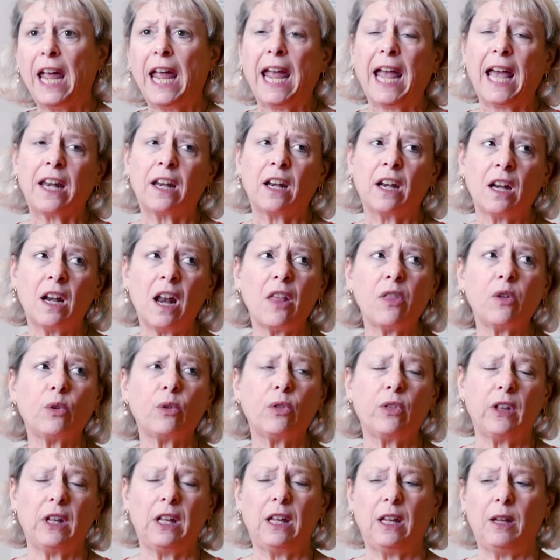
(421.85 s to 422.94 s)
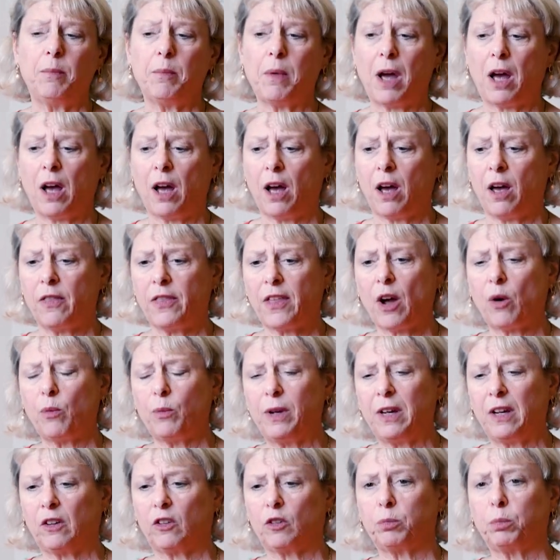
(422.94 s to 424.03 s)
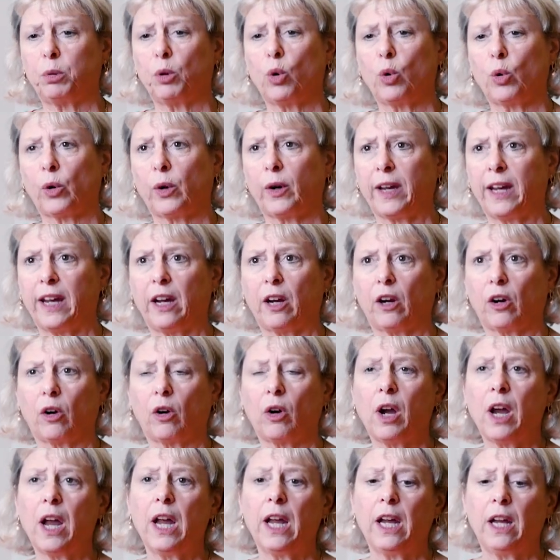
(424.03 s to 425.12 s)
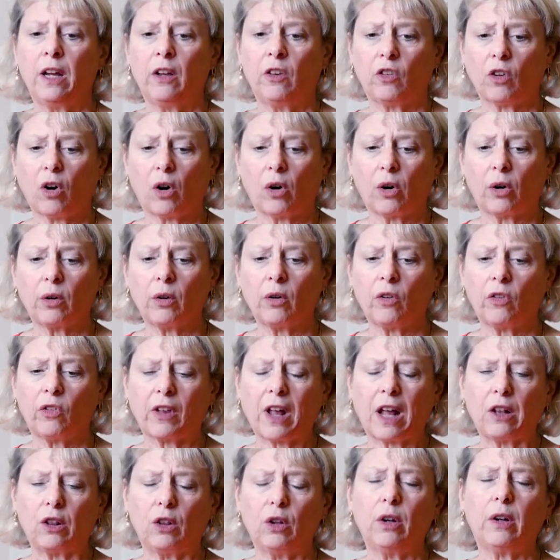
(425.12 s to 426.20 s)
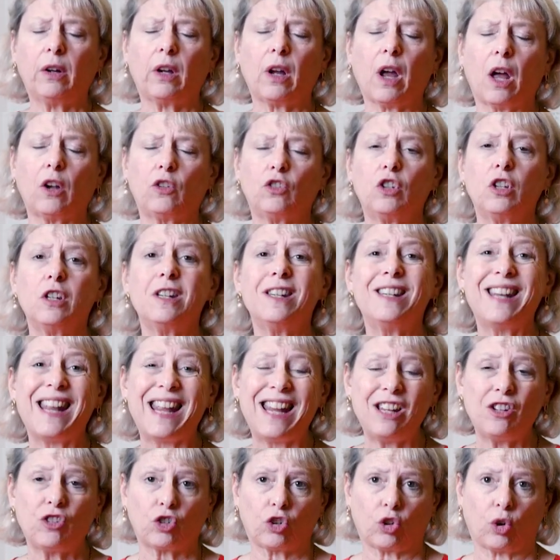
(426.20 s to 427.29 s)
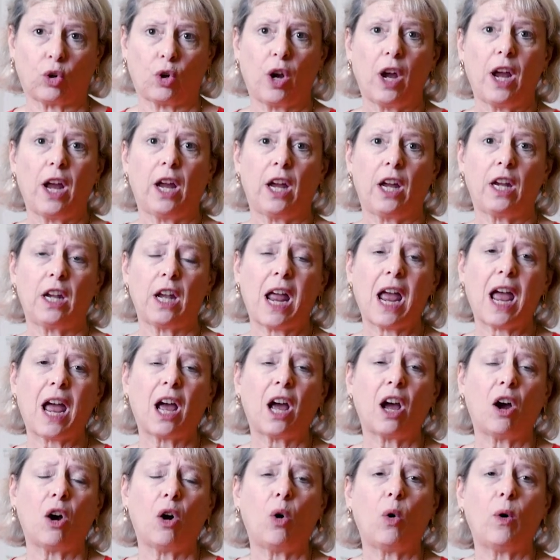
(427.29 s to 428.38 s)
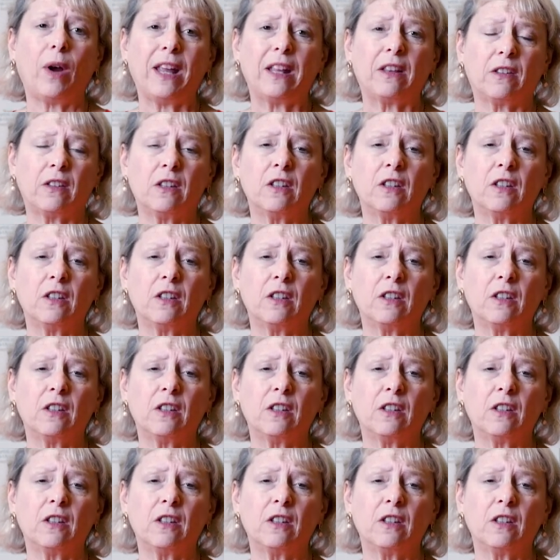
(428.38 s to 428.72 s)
And another theme that we explore here is artists that look to nature and how it's